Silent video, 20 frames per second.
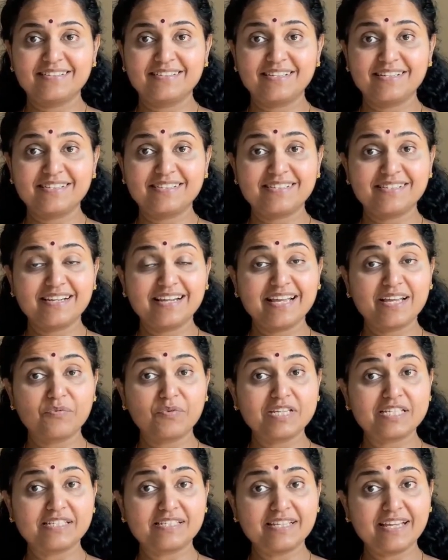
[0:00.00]
Just like
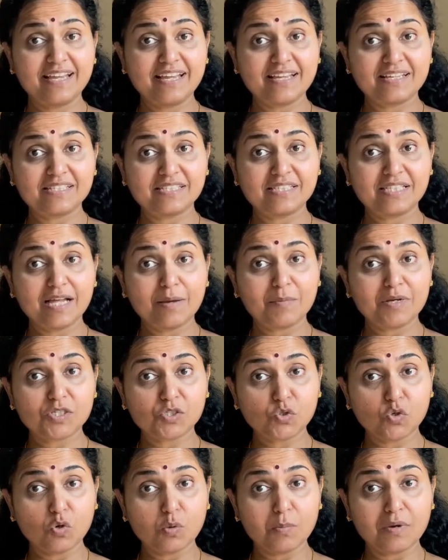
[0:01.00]
we say
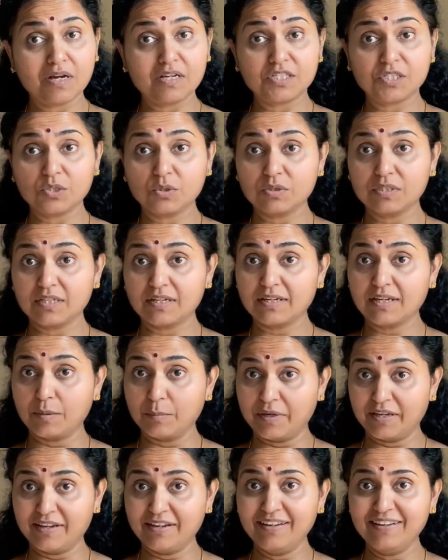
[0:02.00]
Tamasoma Jyotir
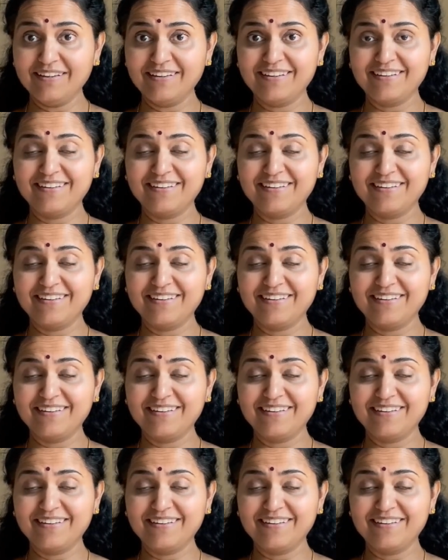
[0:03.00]
Gamaya,